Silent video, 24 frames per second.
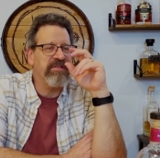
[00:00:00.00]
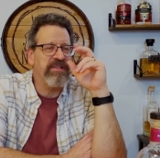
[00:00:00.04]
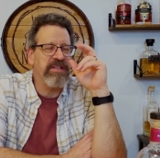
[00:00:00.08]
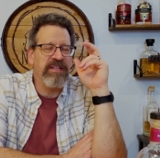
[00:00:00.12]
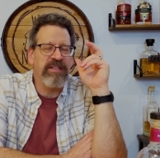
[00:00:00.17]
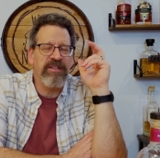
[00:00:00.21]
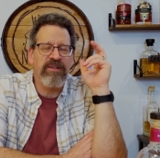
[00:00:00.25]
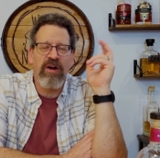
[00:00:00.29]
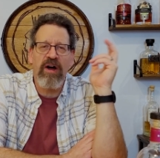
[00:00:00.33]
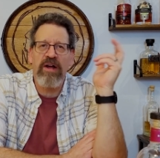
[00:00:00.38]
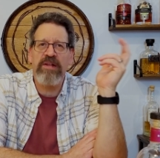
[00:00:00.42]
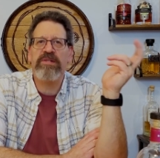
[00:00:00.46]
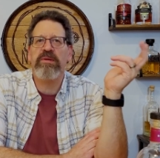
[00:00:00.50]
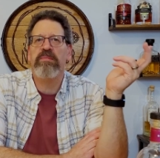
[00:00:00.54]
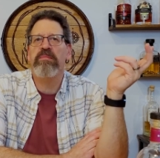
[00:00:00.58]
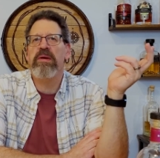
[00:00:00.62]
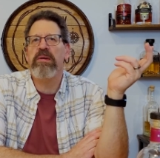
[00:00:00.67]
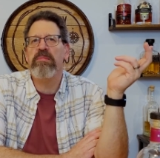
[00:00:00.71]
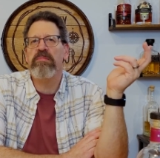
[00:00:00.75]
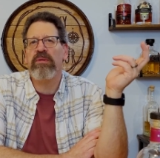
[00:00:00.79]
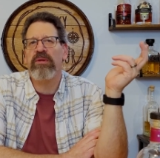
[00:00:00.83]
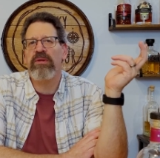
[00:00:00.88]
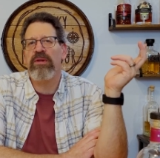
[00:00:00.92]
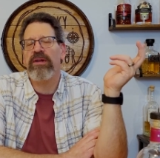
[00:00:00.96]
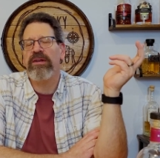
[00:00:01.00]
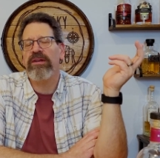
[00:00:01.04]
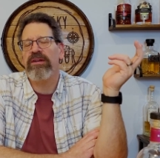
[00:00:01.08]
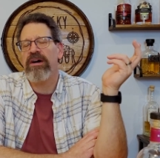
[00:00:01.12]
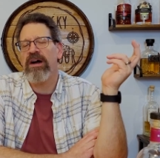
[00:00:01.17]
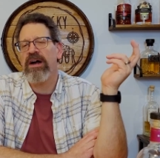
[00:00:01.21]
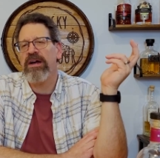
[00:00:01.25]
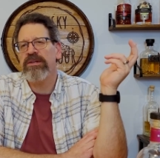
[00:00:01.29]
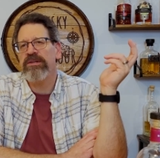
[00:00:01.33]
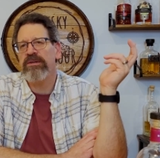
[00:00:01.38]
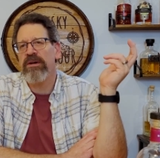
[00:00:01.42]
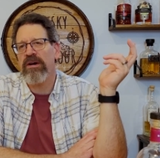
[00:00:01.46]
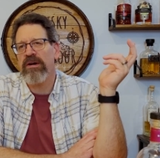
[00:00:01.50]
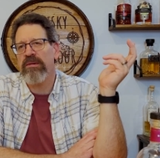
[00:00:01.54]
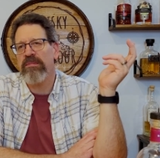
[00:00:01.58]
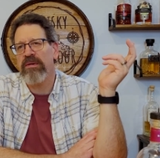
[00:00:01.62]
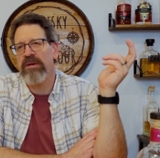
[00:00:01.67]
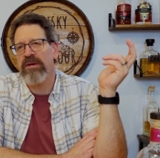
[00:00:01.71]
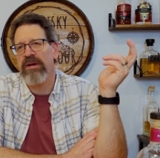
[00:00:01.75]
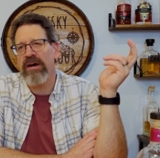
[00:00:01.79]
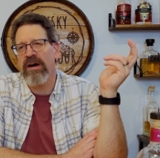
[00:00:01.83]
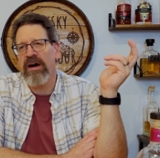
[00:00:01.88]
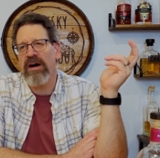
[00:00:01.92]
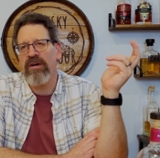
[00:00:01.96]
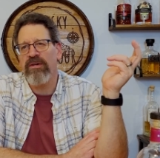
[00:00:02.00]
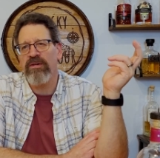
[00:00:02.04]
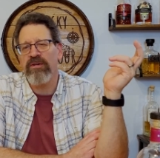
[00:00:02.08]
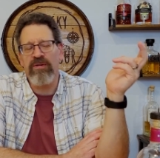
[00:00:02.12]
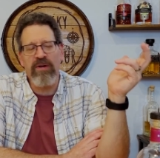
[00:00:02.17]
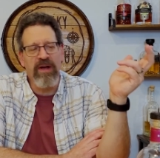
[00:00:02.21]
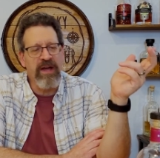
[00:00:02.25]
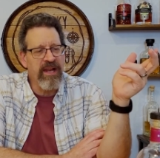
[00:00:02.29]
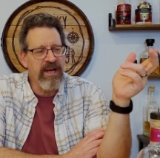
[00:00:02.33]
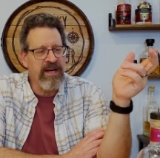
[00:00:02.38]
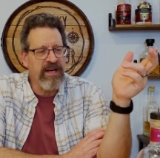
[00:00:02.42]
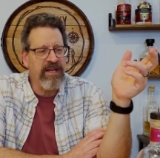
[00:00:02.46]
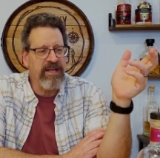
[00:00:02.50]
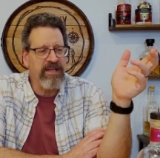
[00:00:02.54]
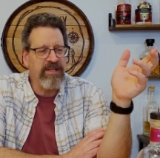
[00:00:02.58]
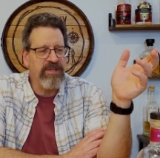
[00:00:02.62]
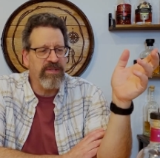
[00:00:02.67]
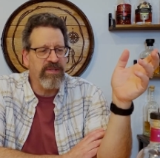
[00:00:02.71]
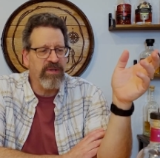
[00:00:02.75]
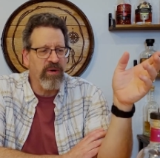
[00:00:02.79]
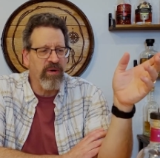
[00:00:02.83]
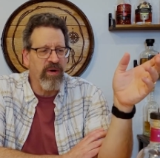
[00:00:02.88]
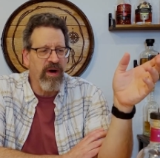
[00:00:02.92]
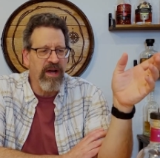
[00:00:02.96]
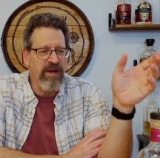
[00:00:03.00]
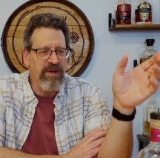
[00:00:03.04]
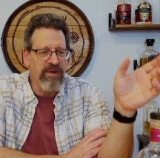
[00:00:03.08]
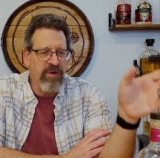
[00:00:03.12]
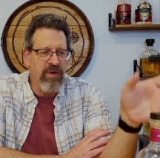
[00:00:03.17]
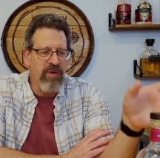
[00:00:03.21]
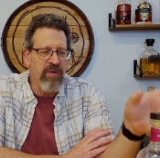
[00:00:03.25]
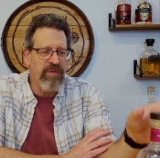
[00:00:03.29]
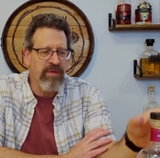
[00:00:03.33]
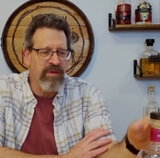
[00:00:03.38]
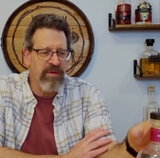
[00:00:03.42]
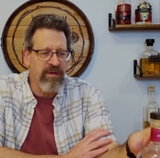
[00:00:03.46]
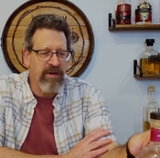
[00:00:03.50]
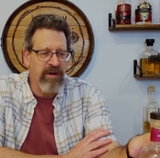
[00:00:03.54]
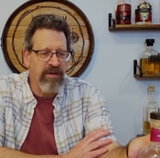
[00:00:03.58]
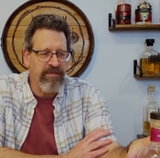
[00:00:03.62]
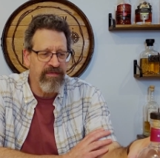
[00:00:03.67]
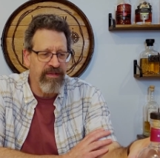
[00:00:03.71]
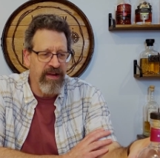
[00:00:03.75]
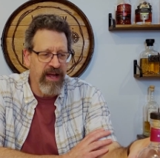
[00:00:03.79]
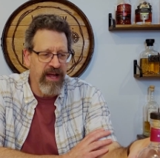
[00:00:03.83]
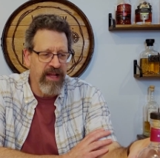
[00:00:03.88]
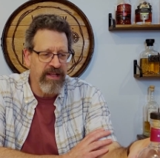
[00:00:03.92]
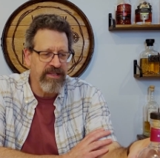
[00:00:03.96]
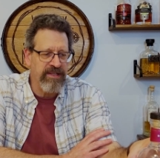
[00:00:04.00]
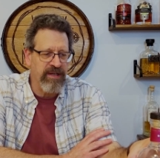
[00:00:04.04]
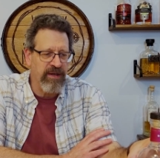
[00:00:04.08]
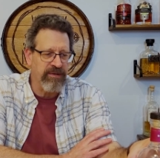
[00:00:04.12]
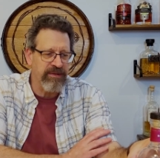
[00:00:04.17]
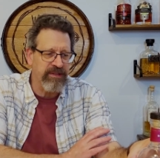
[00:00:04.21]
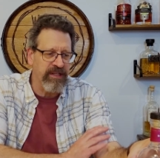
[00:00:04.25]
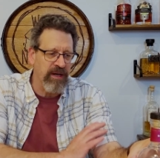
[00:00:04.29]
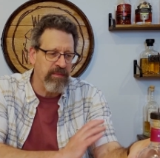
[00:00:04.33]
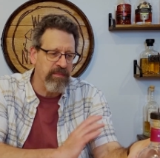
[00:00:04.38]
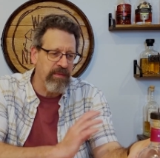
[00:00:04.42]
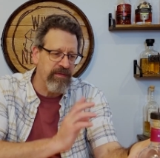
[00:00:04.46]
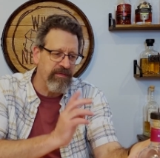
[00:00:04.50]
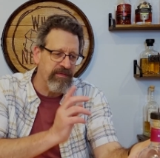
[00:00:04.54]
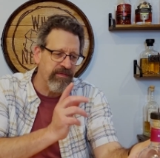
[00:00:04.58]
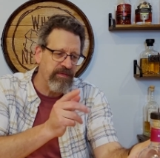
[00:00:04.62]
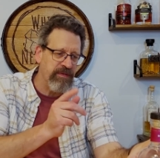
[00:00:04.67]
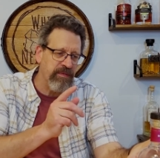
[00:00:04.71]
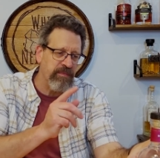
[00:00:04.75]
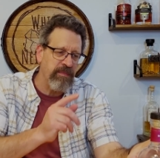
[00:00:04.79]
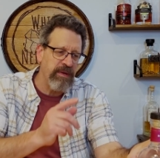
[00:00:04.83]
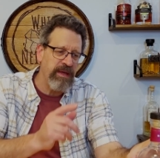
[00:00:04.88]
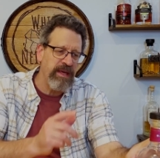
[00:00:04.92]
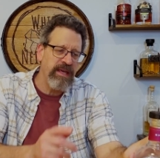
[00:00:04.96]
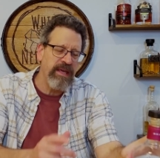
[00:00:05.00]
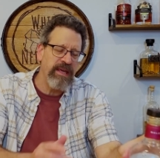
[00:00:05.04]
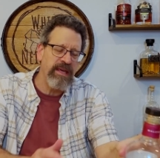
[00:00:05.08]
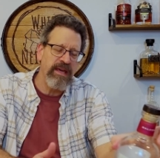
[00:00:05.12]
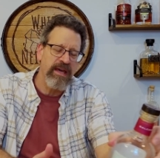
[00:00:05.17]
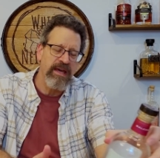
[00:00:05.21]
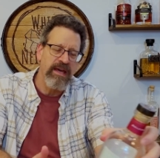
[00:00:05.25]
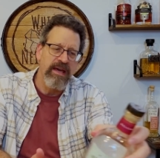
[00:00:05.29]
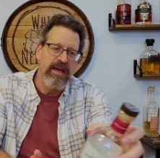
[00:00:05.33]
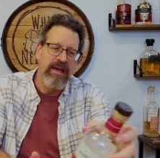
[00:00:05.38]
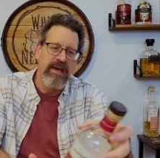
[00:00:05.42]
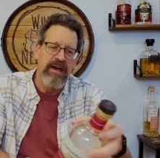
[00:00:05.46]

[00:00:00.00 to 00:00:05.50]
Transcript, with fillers: seen lots of people online talk about how great it is. So I know there are fans out there, but for me.